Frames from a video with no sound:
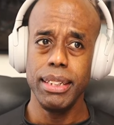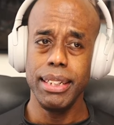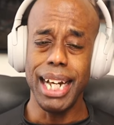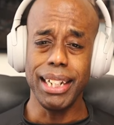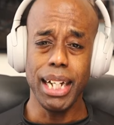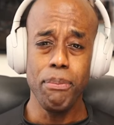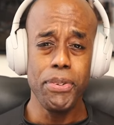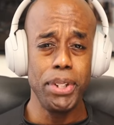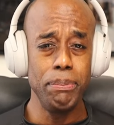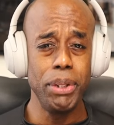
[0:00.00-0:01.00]
that comes
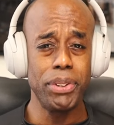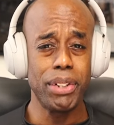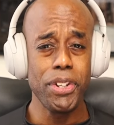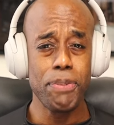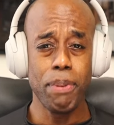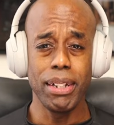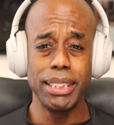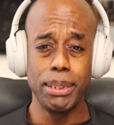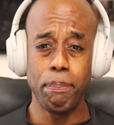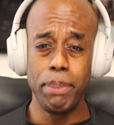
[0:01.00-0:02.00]
to me with a
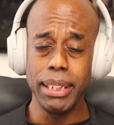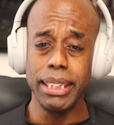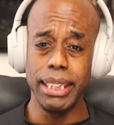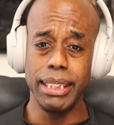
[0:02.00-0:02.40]
responsibility